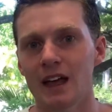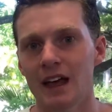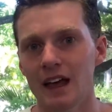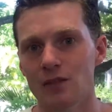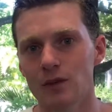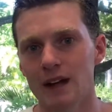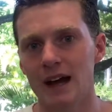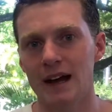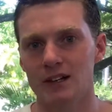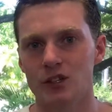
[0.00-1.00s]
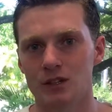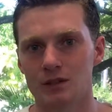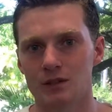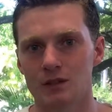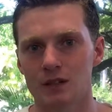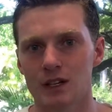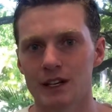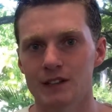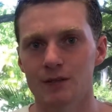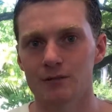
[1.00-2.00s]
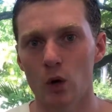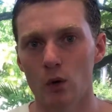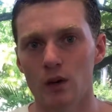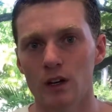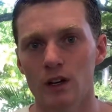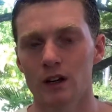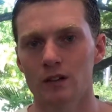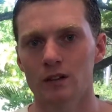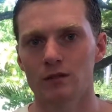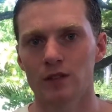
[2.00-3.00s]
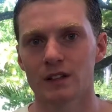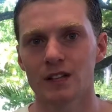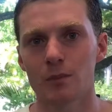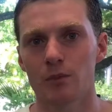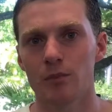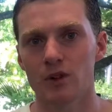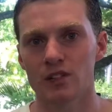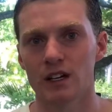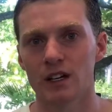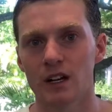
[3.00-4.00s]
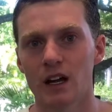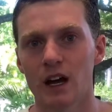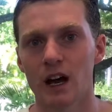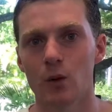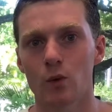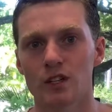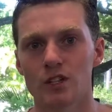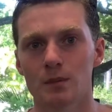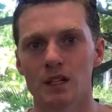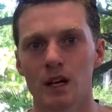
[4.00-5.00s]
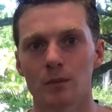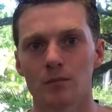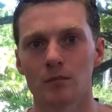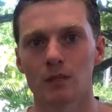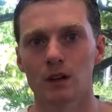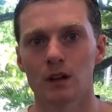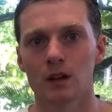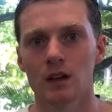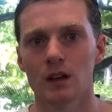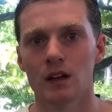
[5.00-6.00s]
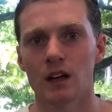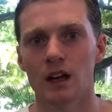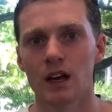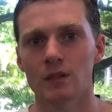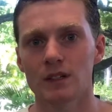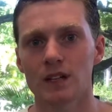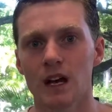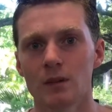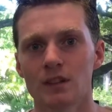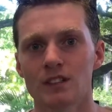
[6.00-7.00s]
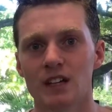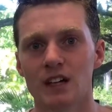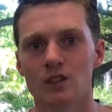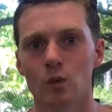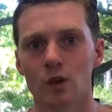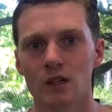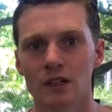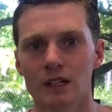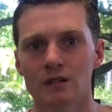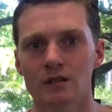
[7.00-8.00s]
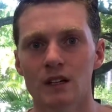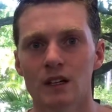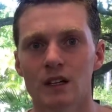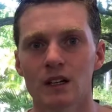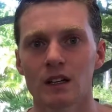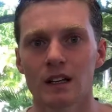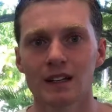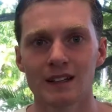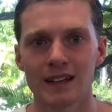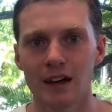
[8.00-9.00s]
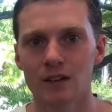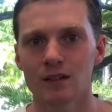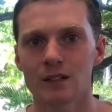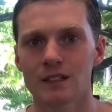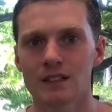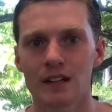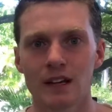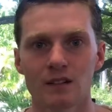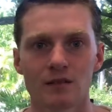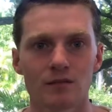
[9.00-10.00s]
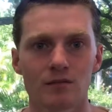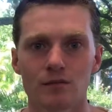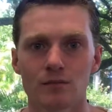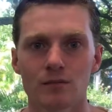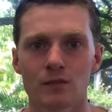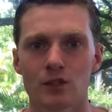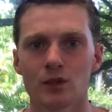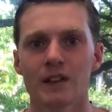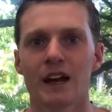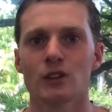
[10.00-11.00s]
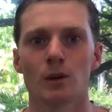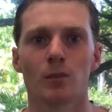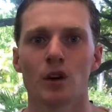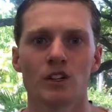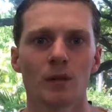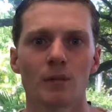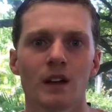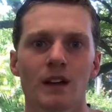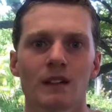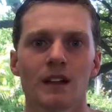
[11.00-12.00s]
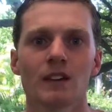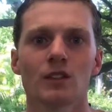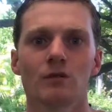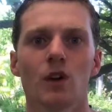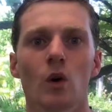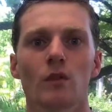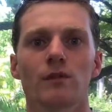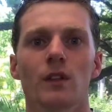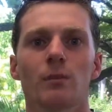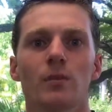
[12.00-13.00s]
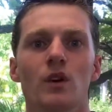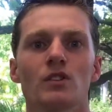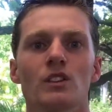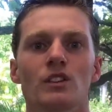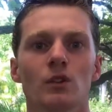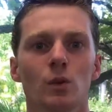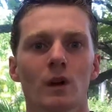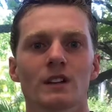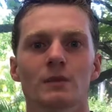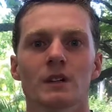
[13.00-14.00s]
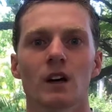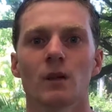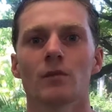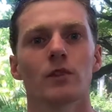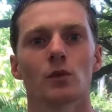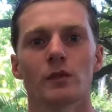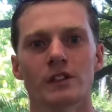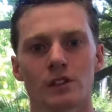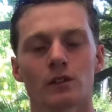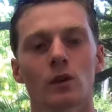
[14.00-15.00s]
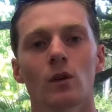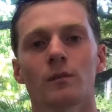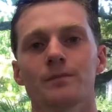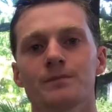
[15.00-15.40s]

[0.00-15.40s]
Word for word: Every action is a vote for the type of person I wish to become. Every time you decide to work late, eat the carrot instead, do the extra push up that is a vote for the person you want to become through reaching your goal.